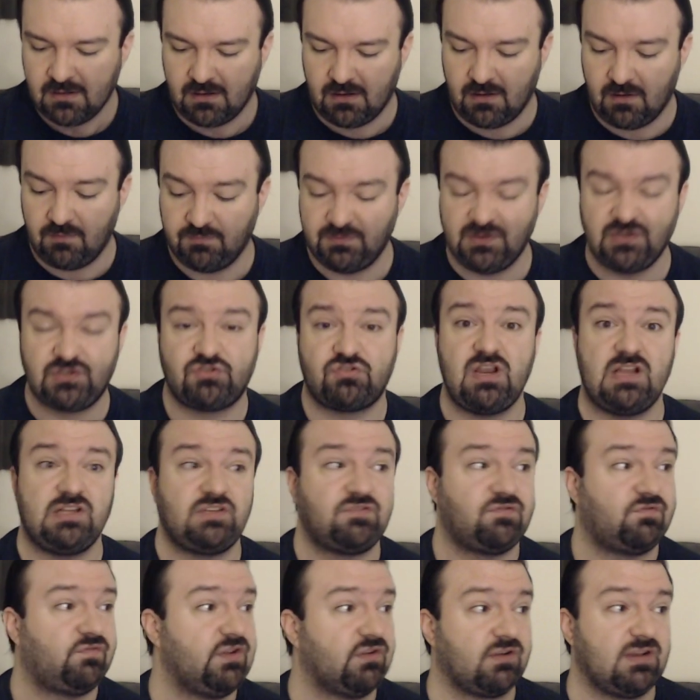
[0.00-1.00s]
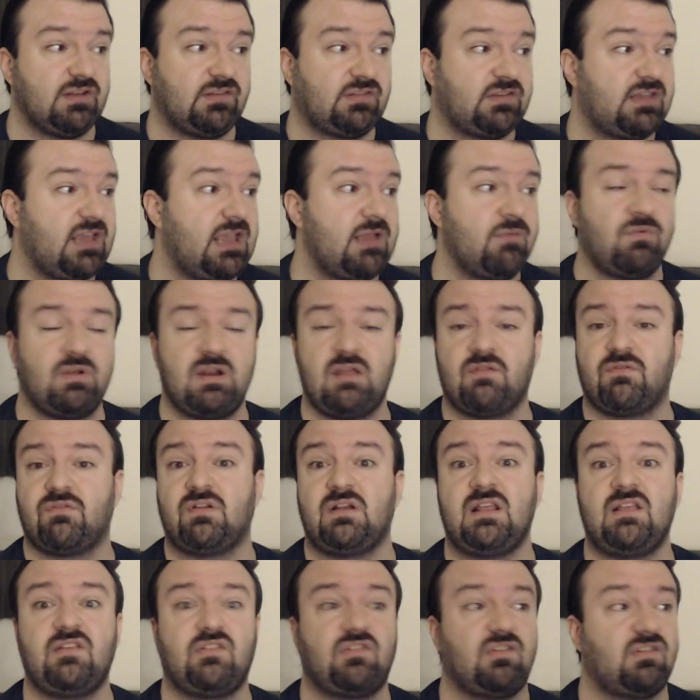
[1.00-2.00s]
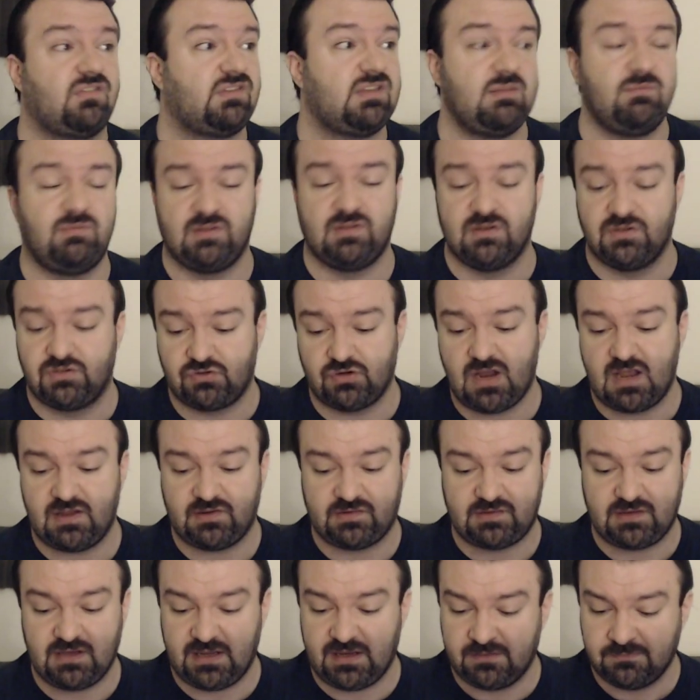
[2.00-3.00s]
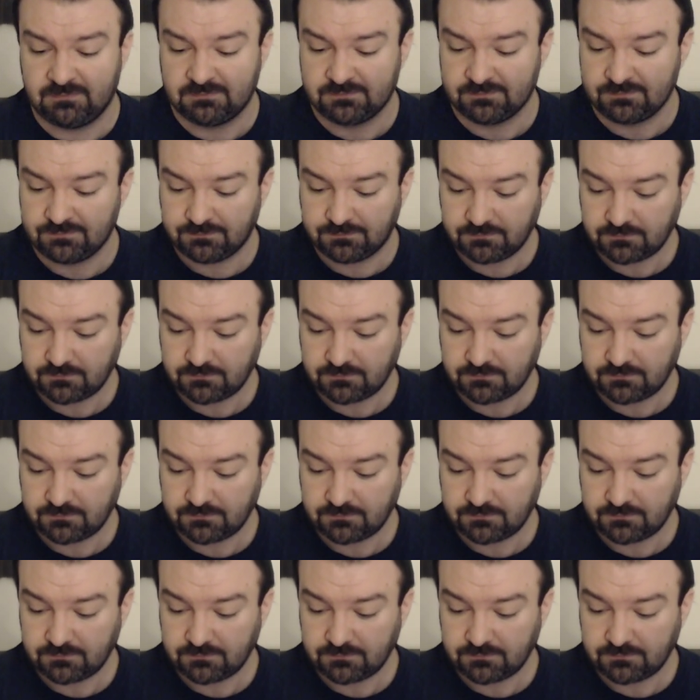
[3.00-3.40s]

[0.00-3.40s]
Um, this Transference game, whatever it is, seems interesting.